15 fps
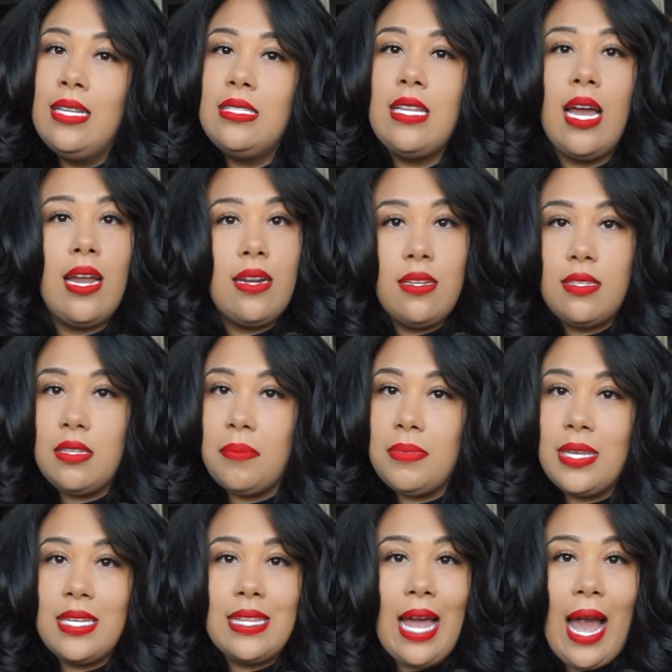that is
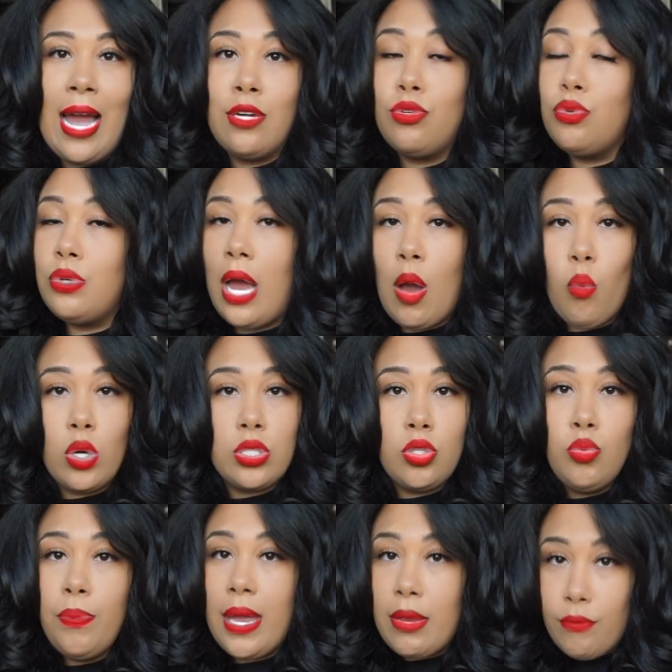something that I do not want
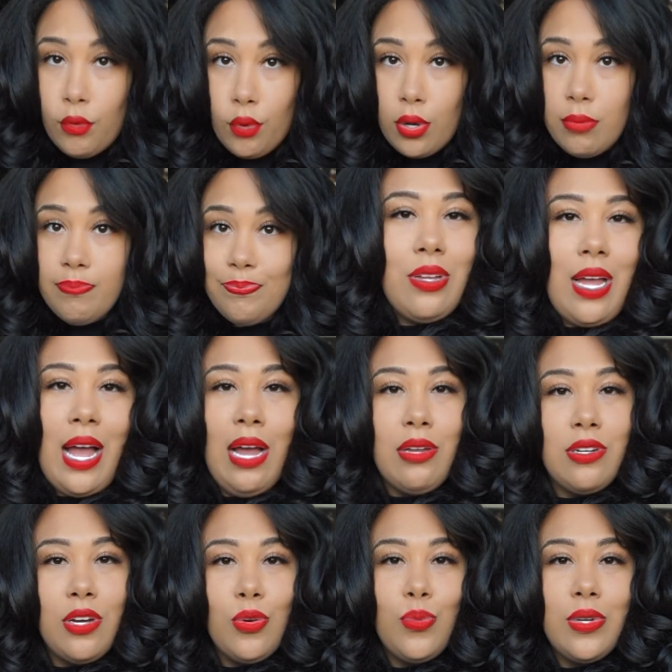to pay for. I
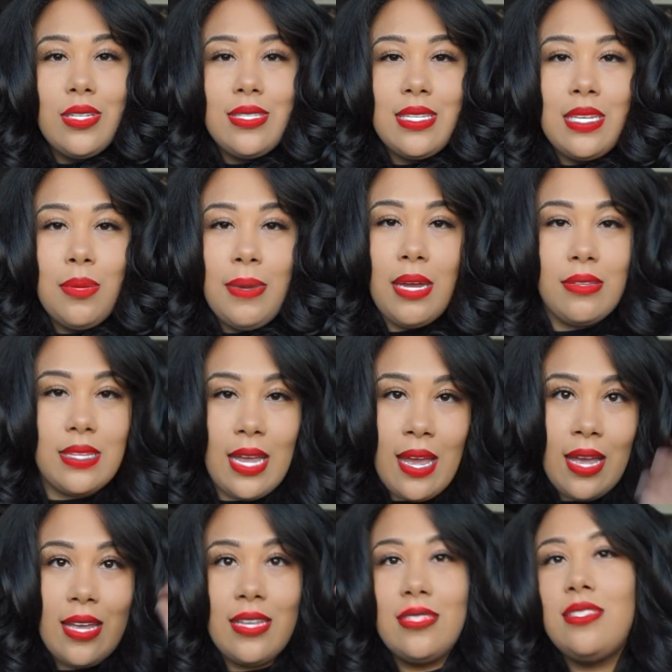don't know, we'll see about
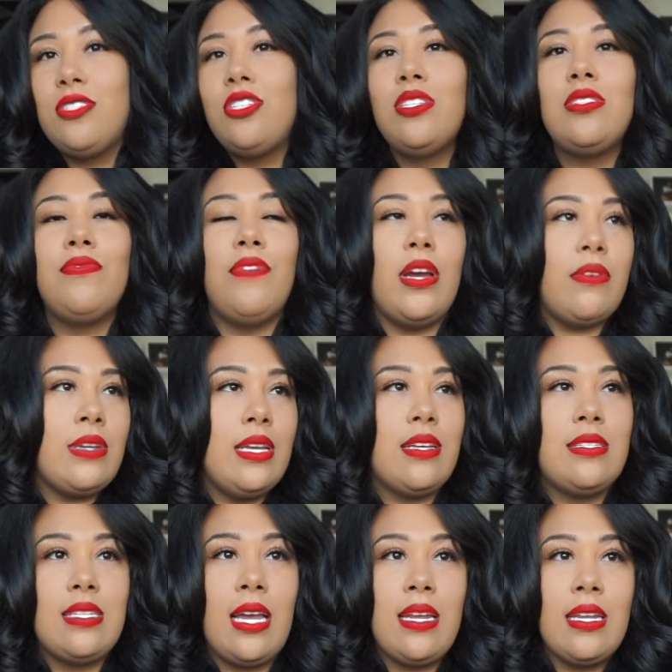that. It's just very
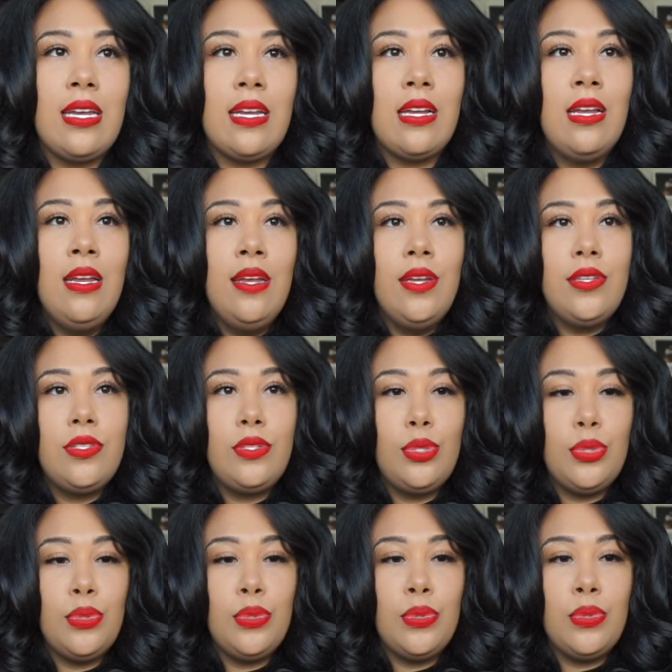exciting
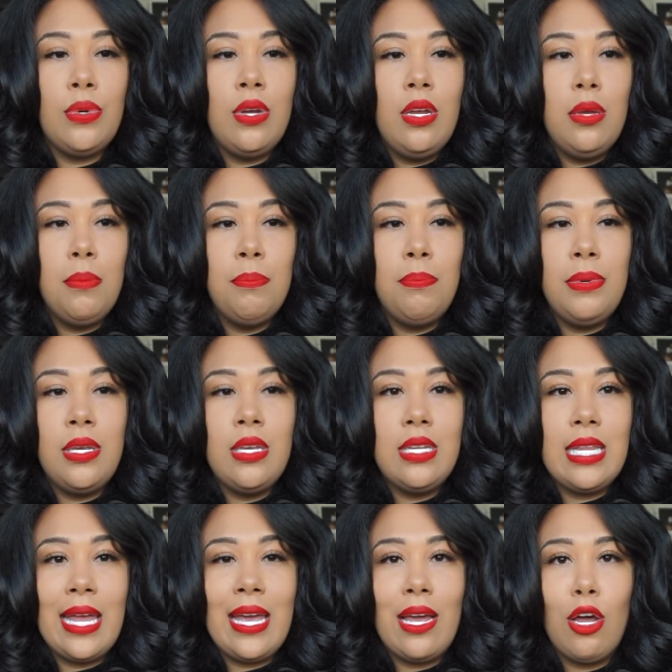to be
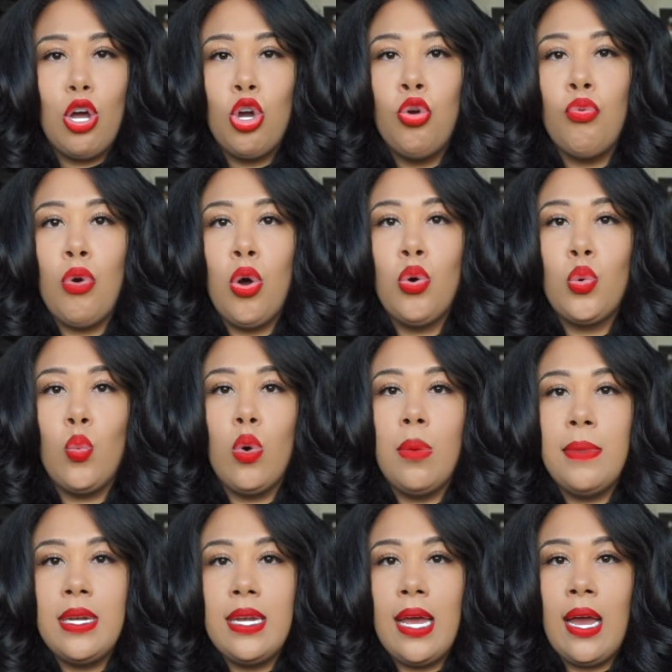like a grown
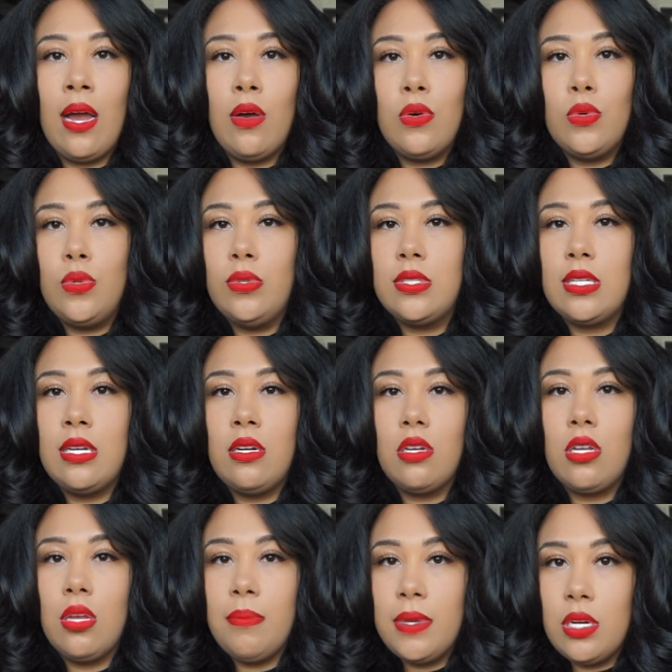woman now who's in a
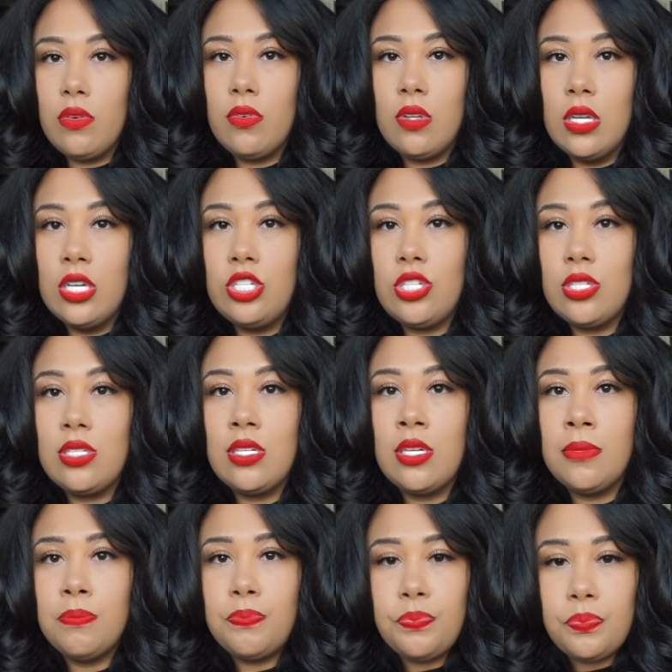committed relationship,